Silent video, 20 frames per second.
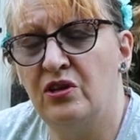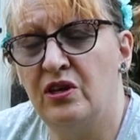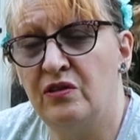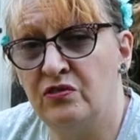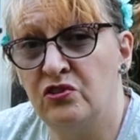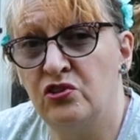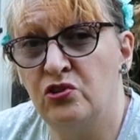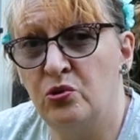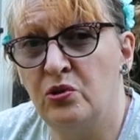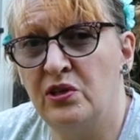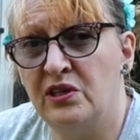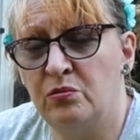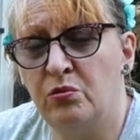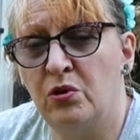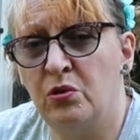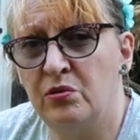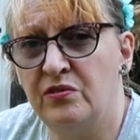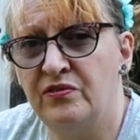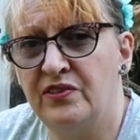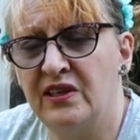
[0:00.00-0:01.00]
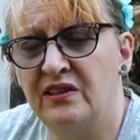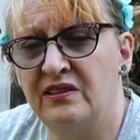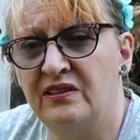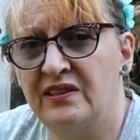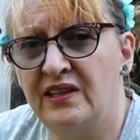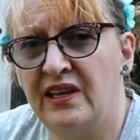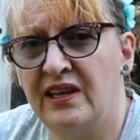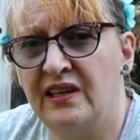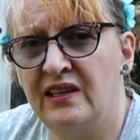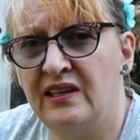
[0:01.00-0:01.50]
you have enjoyed what we've
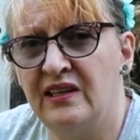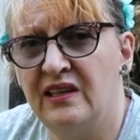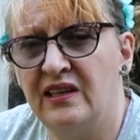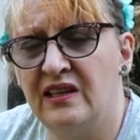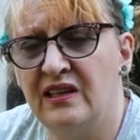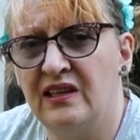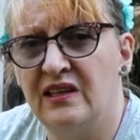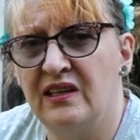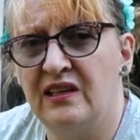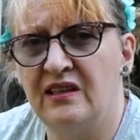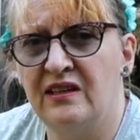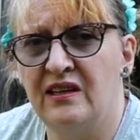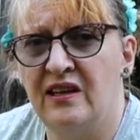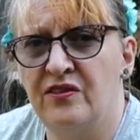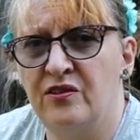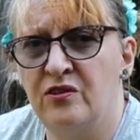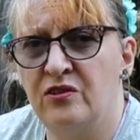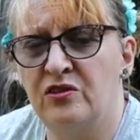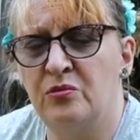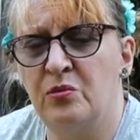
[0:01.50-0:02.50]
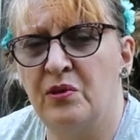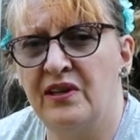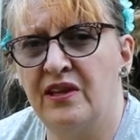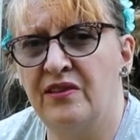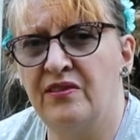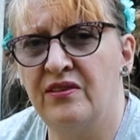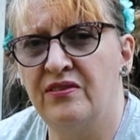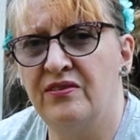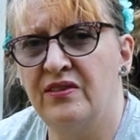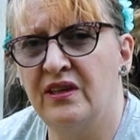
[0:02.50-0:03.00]
done today. Now there is
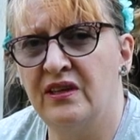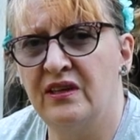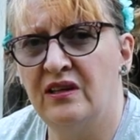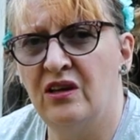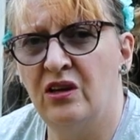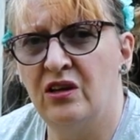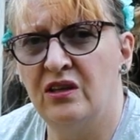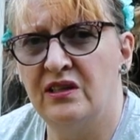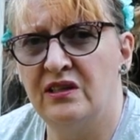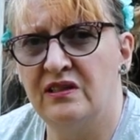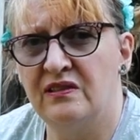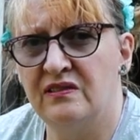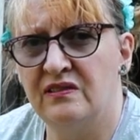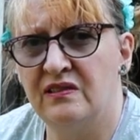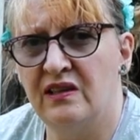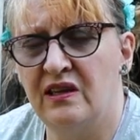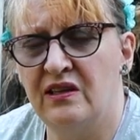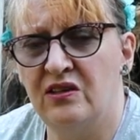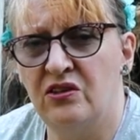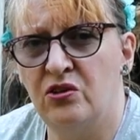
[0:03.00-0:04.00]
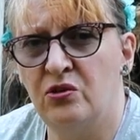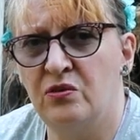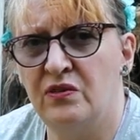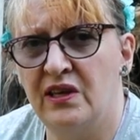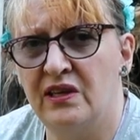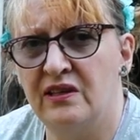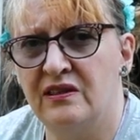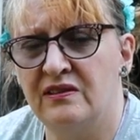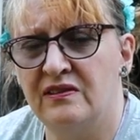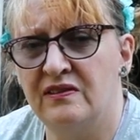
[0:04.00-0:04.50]
one other thing I need to say to you,
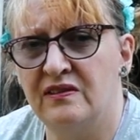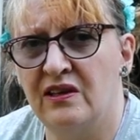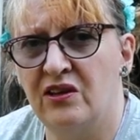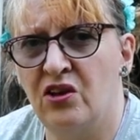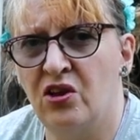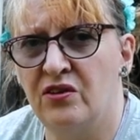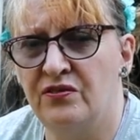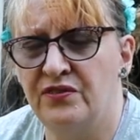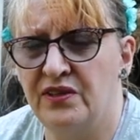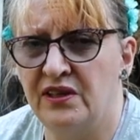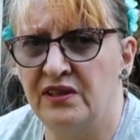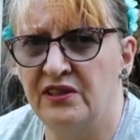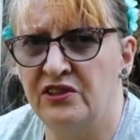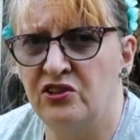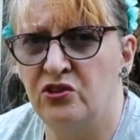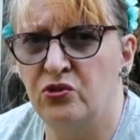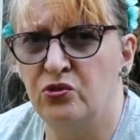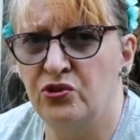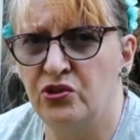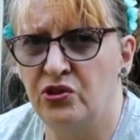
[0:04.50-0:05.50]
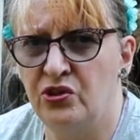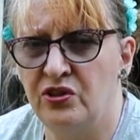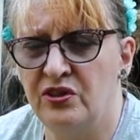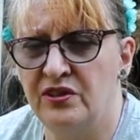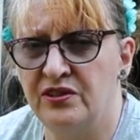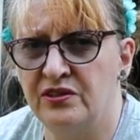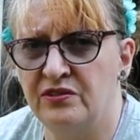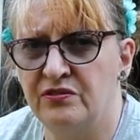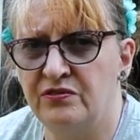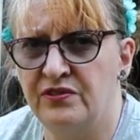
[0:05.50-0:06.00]
and that is that I've done an
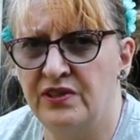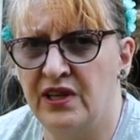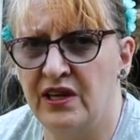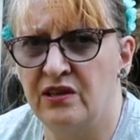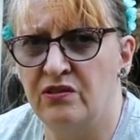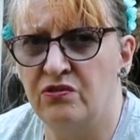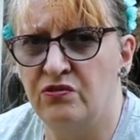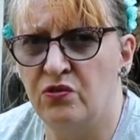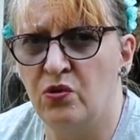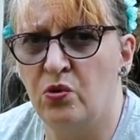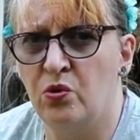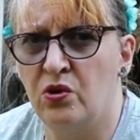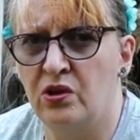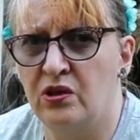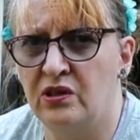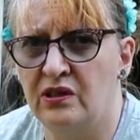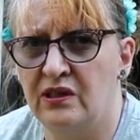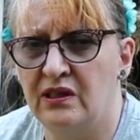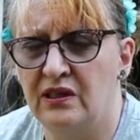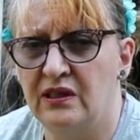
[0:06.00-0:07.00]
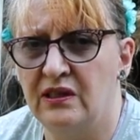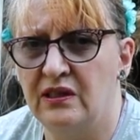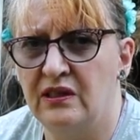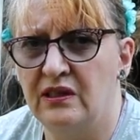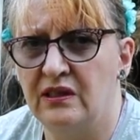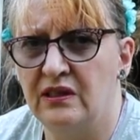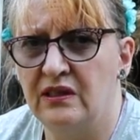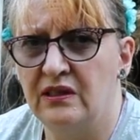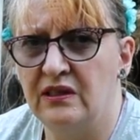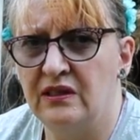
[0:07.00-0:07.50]
alternative day 4
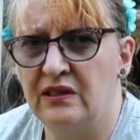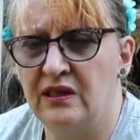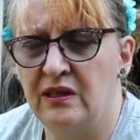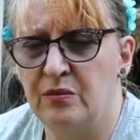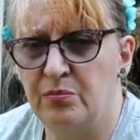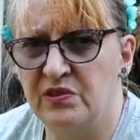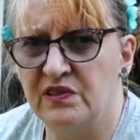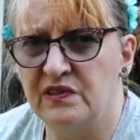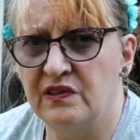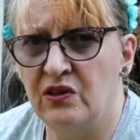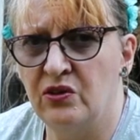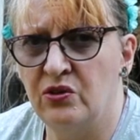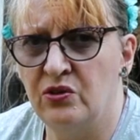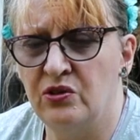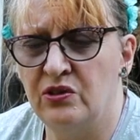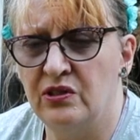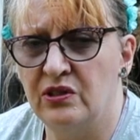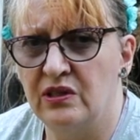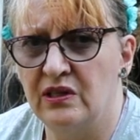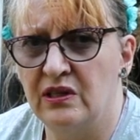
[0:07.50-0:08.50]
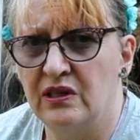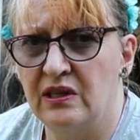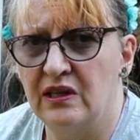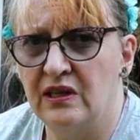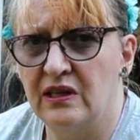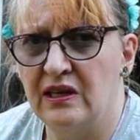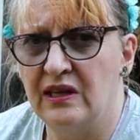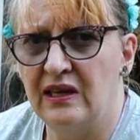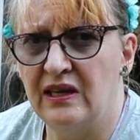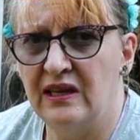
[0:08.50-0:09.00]
episode.
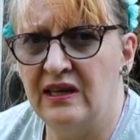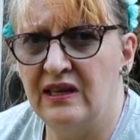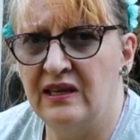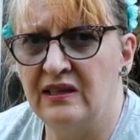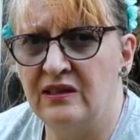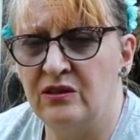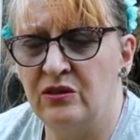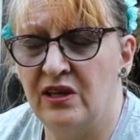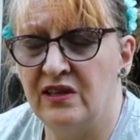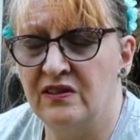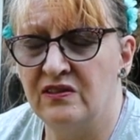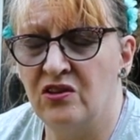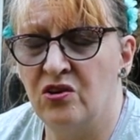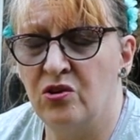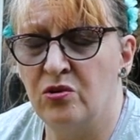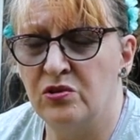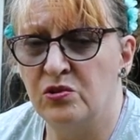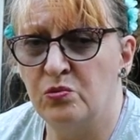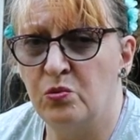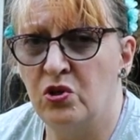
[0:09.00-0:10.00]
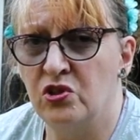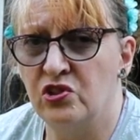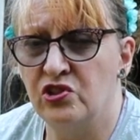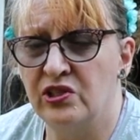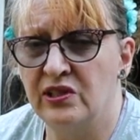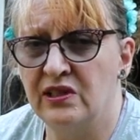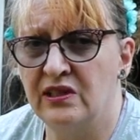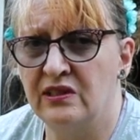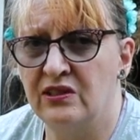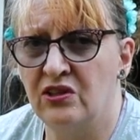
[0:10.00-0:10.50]
And as I was
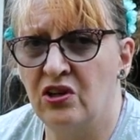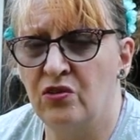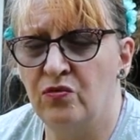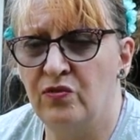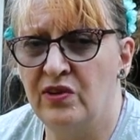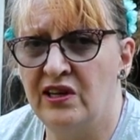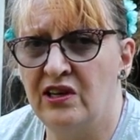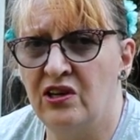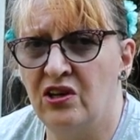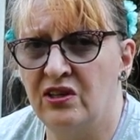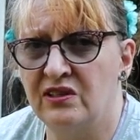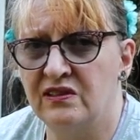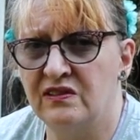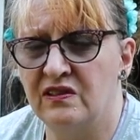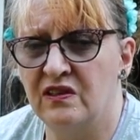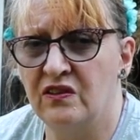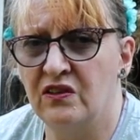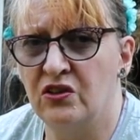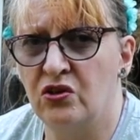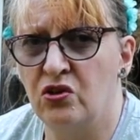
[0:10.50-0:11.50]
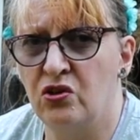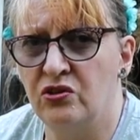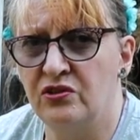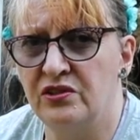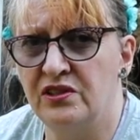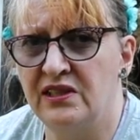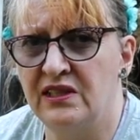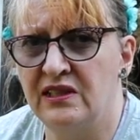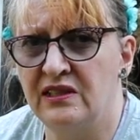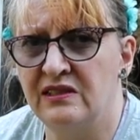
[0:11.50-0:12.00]
watching it, I realised that the
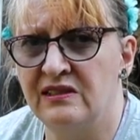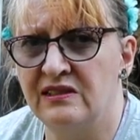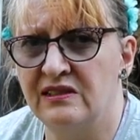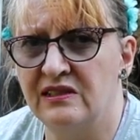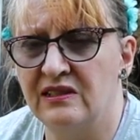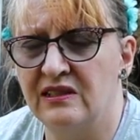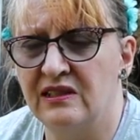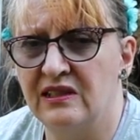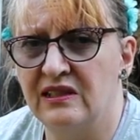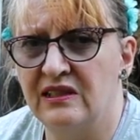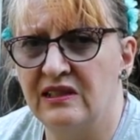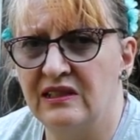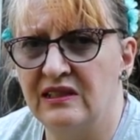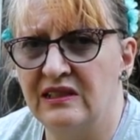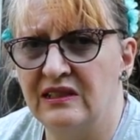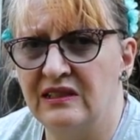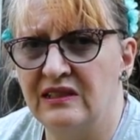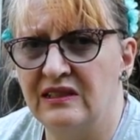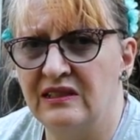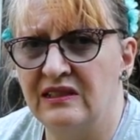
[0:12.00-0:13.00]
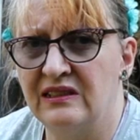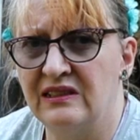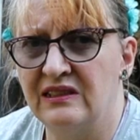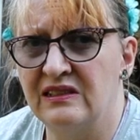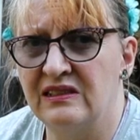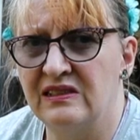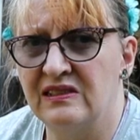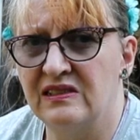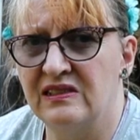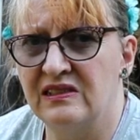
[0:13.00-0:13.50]
content
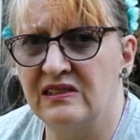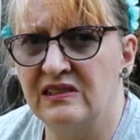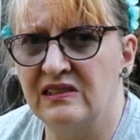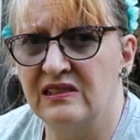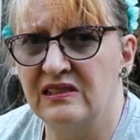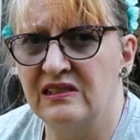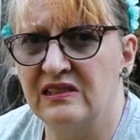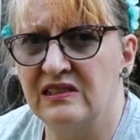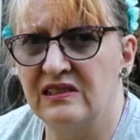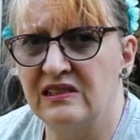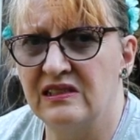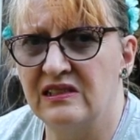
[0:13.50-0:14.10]
is,